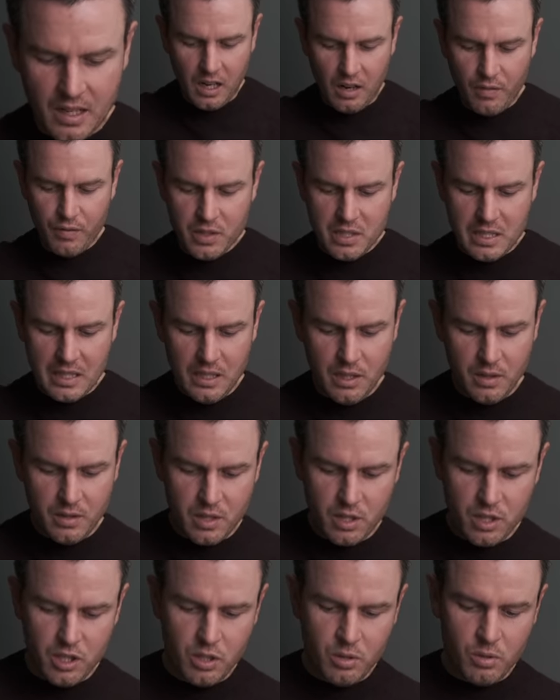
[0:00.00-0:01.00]
Obviously, you
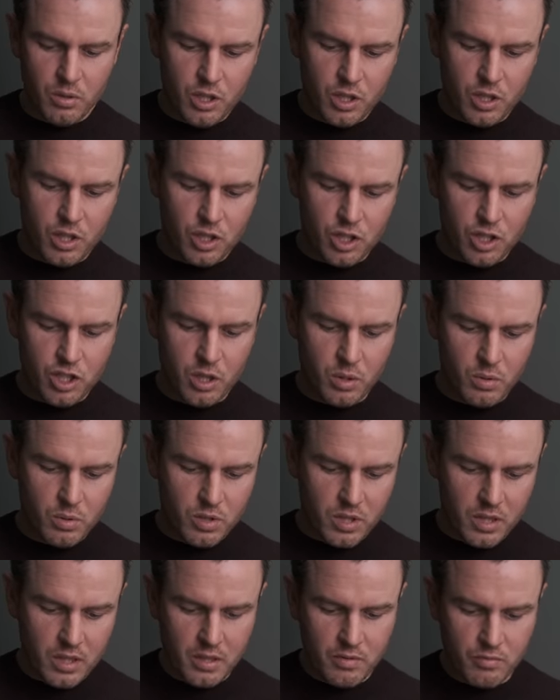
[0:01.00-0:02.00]
can you you can
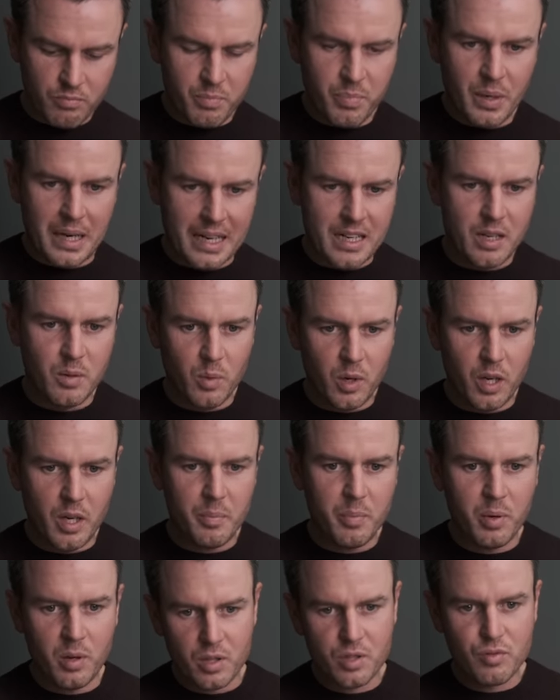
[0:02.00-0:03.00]
shoot black and
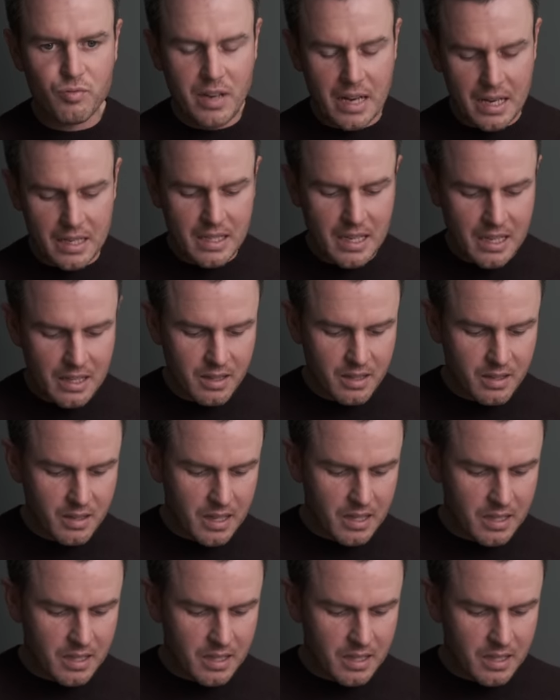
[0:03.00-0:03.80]
white plus red in the,